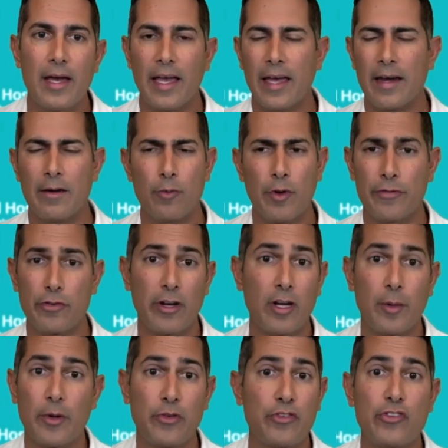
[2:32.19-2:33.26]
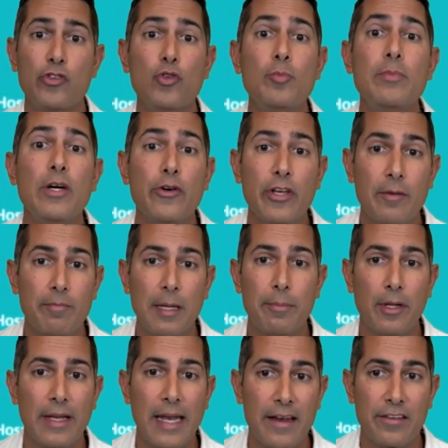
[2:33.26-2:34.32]
And we've trained almost 2 million
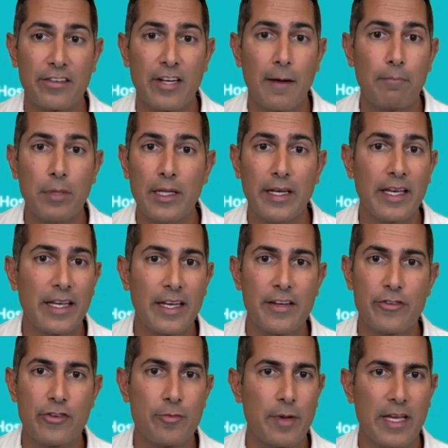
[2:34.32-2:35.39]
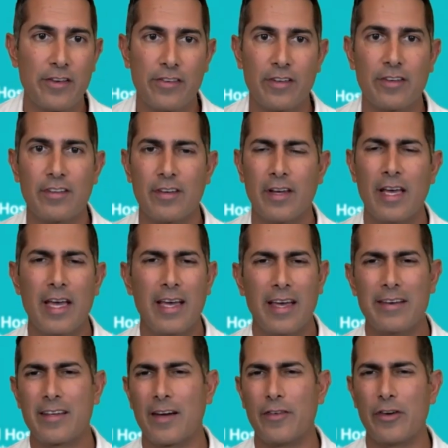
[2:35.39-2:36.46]
people on how to stop bleeding in injured patients. And
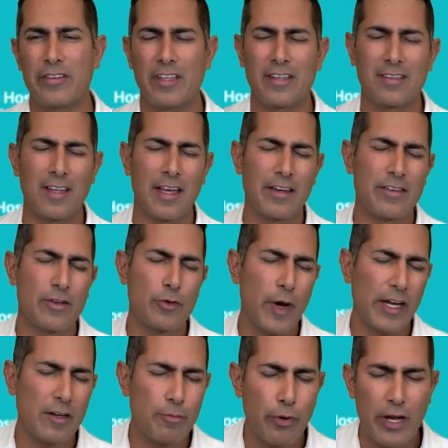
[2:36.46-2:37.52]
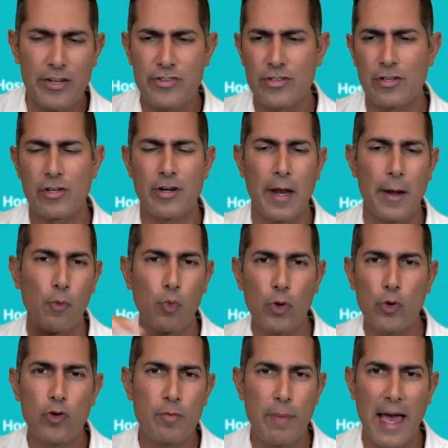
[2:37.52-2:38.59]
it covers things like direct pressure and
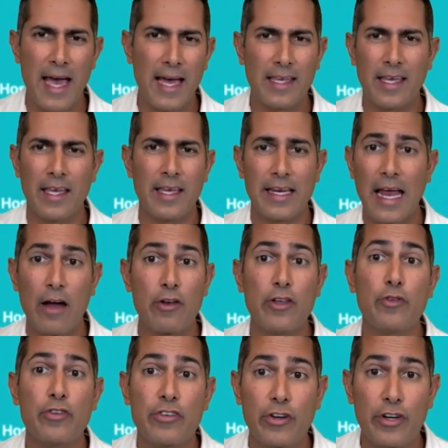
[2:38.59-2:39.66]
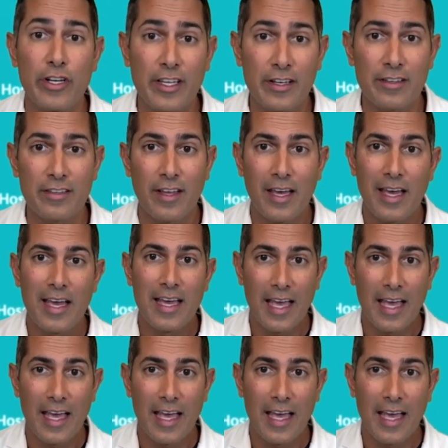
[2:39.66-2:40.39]
wound packing and how to use tourniquets.